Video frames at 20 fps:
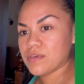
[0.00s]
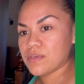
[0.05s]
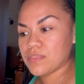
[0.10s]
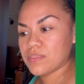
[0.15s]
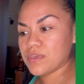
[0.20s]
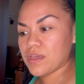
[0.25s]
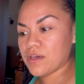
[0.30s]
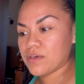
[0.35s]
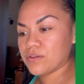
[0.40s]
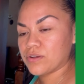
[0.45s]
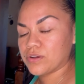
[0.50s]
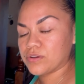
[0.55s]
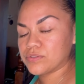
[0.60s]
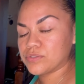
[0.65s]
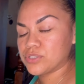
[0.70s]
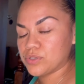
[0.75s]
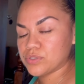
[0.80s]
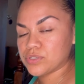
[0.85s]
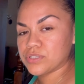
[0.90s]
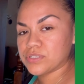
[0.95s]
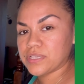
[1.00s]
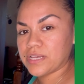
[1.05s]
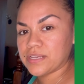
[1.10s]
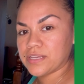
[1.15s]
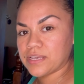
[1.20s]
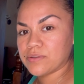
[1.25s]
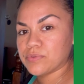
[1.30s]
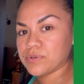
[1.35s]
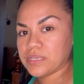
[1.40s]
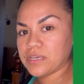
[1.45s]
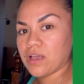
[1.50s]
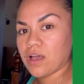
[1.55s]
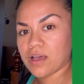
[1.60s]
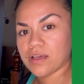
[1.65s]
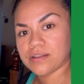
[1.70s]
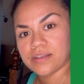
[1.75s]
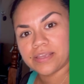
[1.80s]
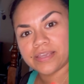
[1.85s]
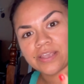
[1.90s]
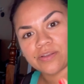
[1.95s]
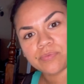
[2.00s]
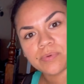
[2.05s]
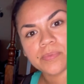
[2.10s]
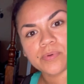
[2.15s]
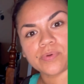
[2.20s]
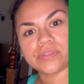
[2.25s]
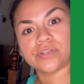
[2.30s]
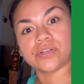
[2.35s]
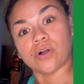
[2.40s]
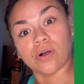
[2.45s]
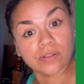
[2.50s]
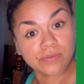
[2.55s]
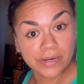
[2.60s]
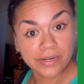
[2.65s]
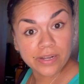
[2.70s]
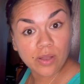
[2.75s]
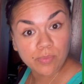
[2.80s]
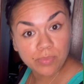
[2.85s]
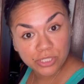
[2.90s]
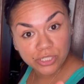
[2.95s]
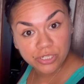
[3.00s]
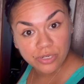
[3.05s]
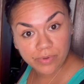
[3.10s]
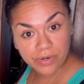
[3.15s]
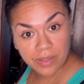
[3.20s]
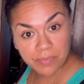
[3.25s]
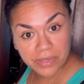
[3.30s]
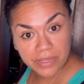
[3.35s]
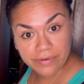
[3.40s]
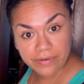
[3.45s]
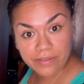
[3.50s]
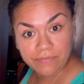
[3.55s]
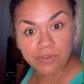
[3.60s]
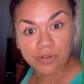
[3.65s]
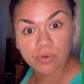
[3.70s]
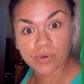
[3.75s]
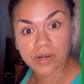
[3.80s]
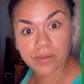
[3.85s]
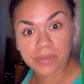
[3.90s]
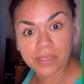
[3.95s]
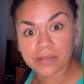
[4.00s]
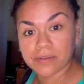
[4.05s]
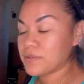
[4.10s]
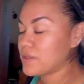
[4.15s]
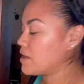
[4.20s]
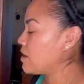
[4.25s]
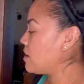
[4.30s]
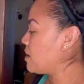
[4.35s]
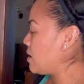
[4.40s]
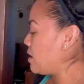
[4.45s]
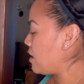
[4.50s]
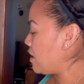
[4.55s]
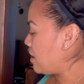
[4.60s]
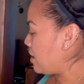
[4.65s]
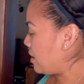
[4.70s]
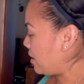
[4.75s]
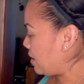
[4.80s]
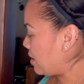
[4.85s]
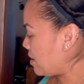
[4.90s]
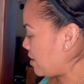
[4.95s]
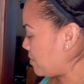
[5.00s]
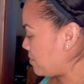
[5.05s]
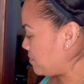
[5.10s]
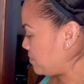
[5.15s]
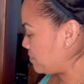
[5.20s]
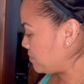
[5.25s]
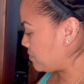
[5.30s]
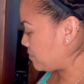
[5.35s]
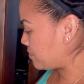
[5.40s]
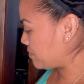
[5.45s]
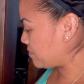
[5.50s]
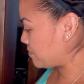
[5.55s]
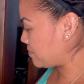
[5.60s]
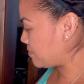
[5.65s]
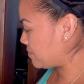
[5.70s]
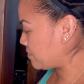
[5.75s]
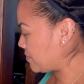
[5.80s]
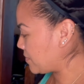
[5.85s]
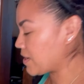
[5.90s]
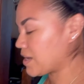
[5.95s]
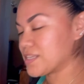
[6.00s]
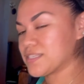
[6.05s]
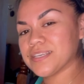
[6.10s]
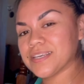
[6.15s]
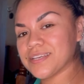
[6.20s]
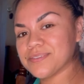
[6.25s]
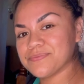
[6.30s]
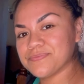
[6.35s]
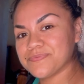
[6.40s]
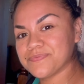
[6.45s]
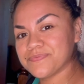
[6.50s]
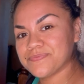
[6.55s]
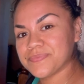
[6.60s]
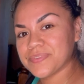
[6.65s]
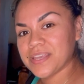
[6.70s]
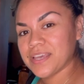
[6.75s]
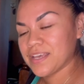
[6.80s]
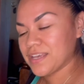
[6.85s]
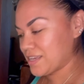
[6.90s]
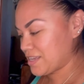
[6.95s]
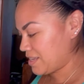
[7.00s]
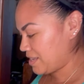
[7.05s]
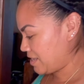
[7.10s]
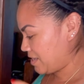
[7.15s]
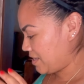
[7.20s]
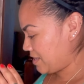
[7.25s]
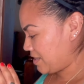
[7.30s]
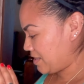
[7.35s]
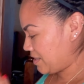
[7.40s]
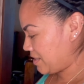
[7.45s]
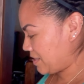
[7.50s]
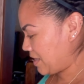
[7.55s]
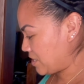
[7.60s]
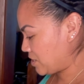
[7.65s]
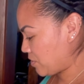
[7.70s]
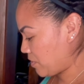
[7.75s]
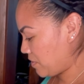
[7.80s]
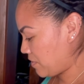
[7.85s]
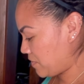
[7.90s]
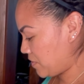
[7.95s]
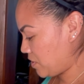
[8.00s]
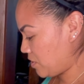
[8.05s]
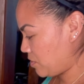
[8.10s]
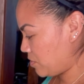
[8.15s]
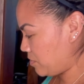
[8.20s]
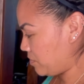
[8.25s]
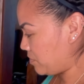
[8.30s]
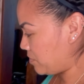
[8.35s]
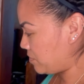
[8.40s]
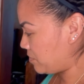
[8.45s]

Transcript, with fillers: the other juicers that get really hot, and I can't remember what they're called right now, but you know what I mean, if you know what I mean. Um, that's it. That's our review